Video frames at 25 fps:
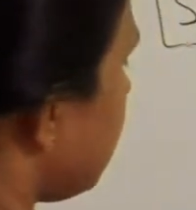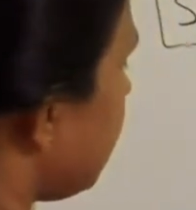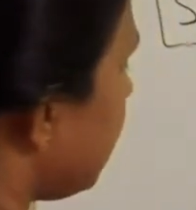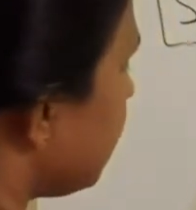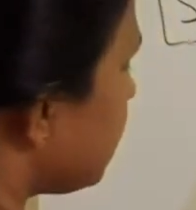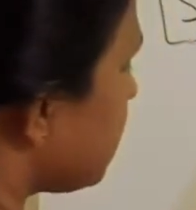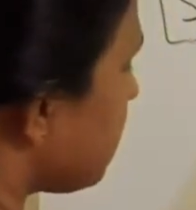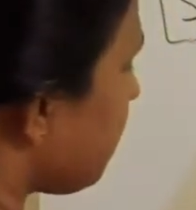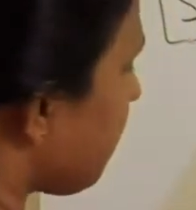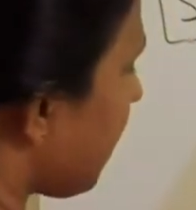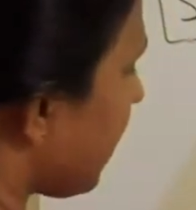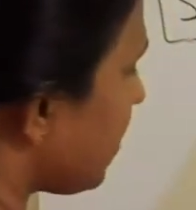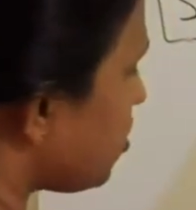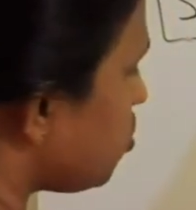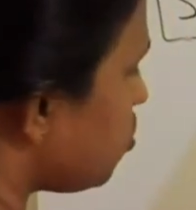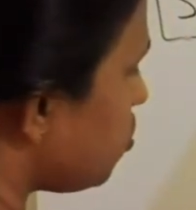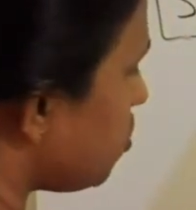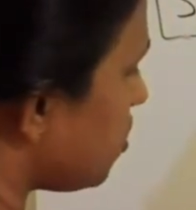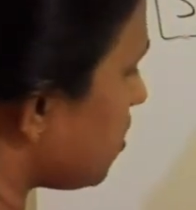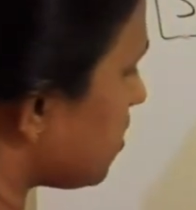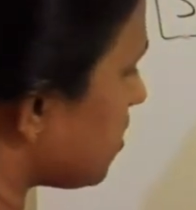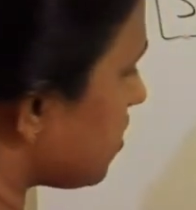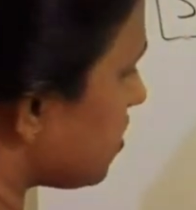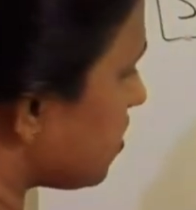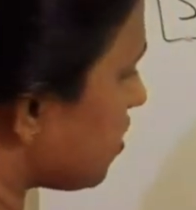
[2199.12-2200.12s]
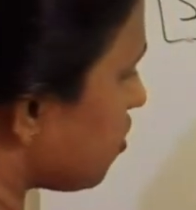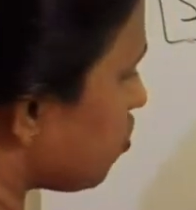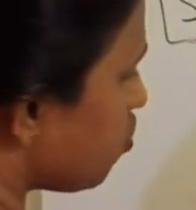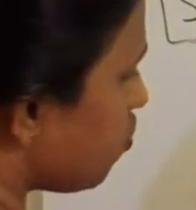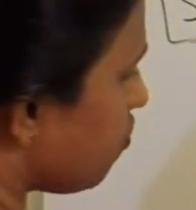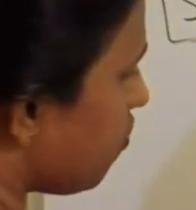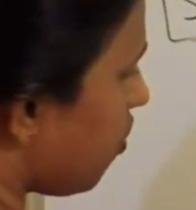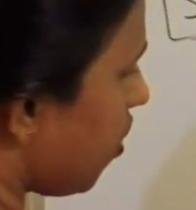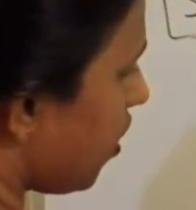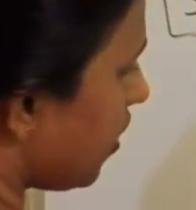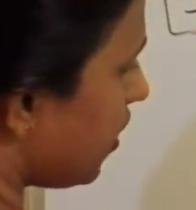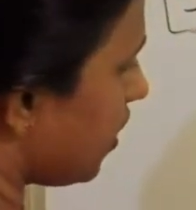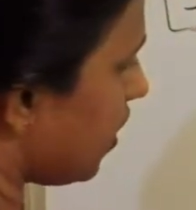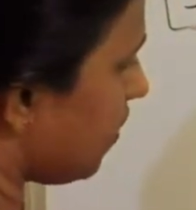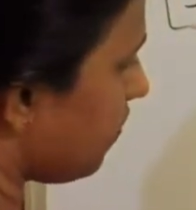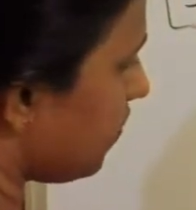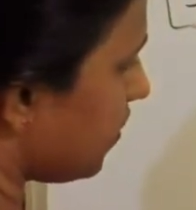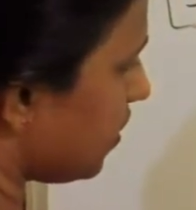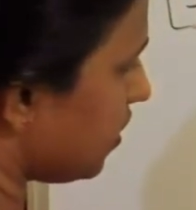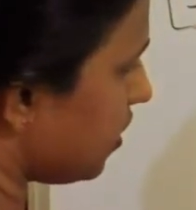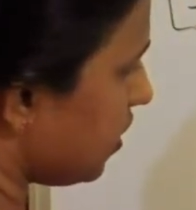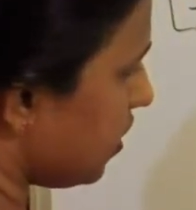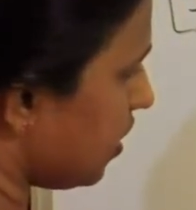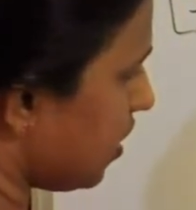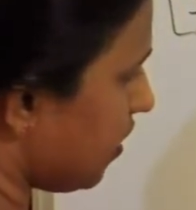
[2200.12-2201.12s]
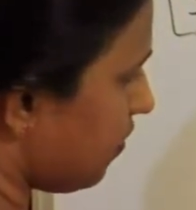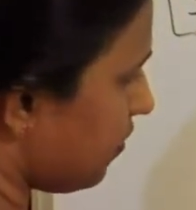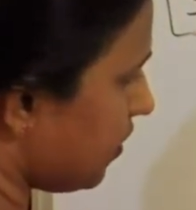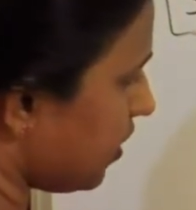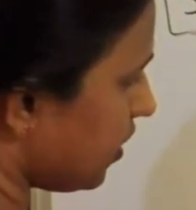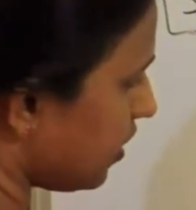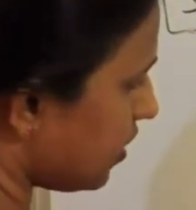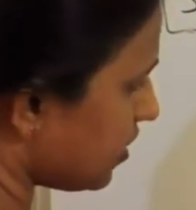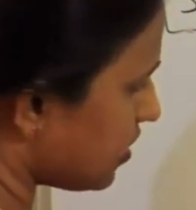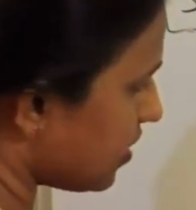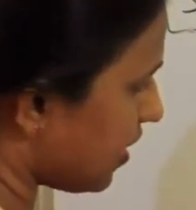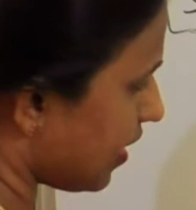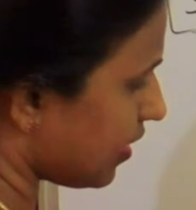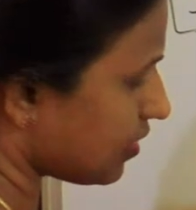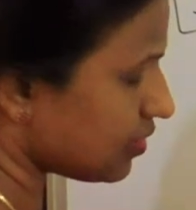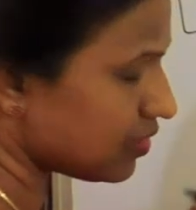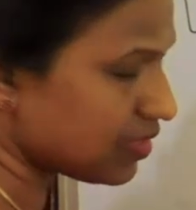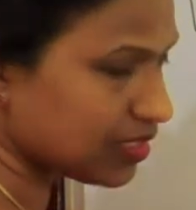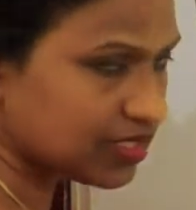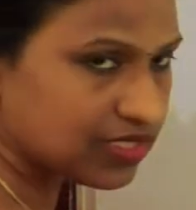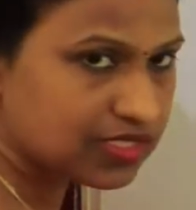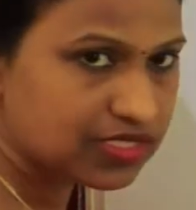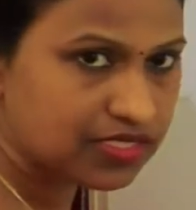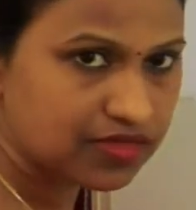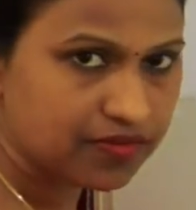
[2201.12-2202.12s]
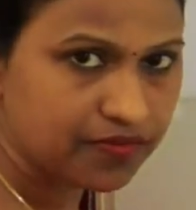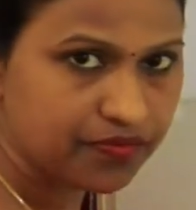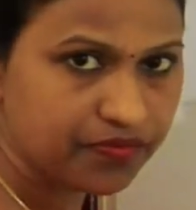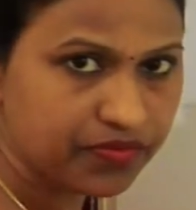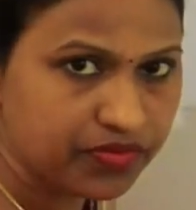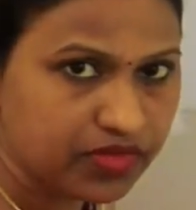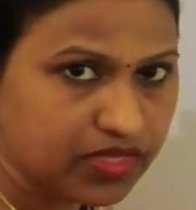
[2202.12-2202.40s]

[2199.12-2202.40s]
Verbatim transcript: let's imagine this is a cuboidal epithelium. It is like this.